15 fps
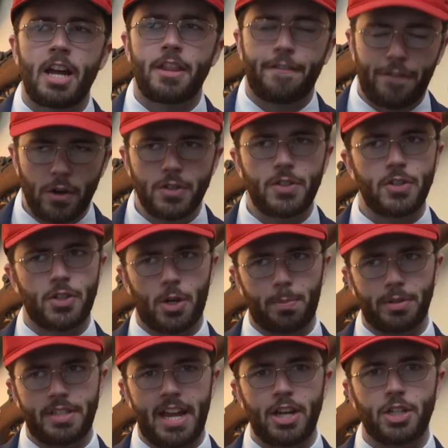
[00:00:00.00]
The first
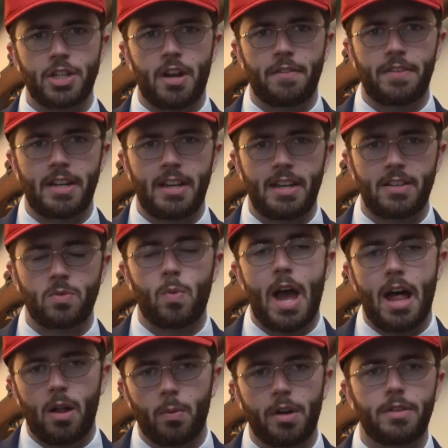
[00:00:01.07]
interpretation of it is
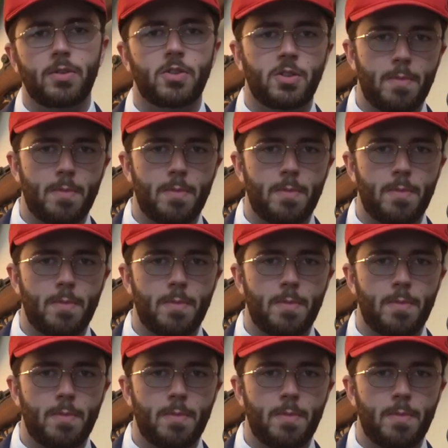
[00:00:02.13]
well, where there's